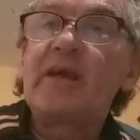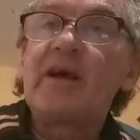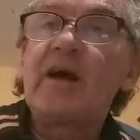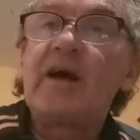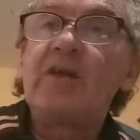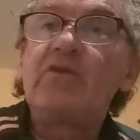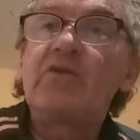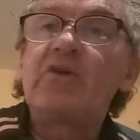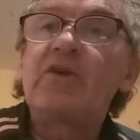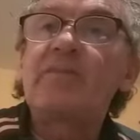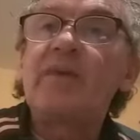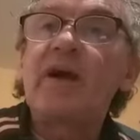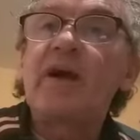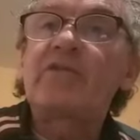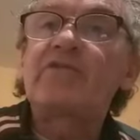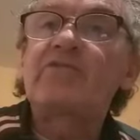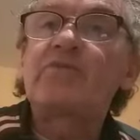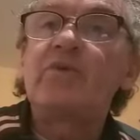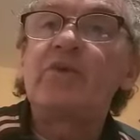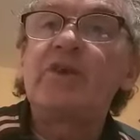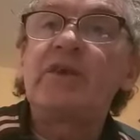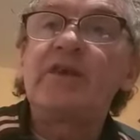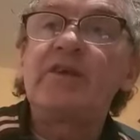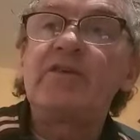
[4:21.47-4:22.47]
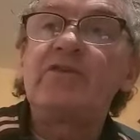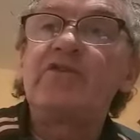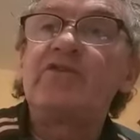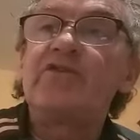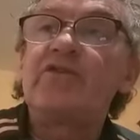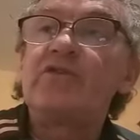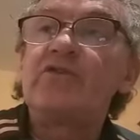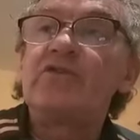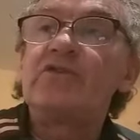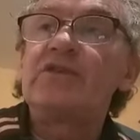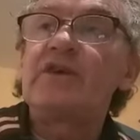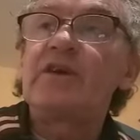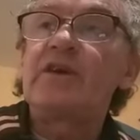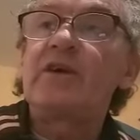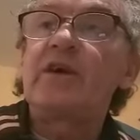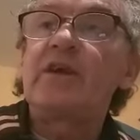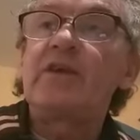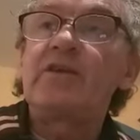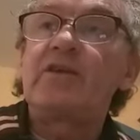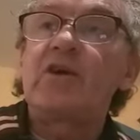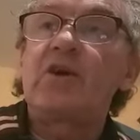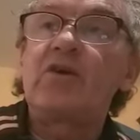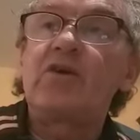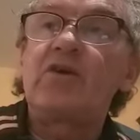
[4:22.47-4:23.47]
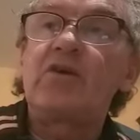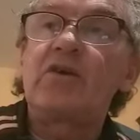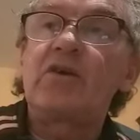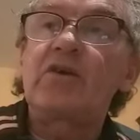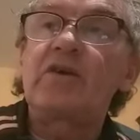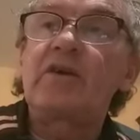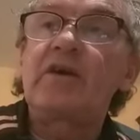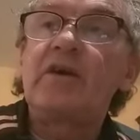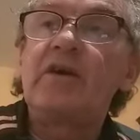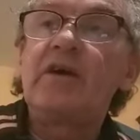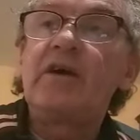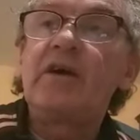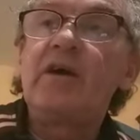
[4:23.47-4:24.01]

And Lucky Max won again Sunday in Cork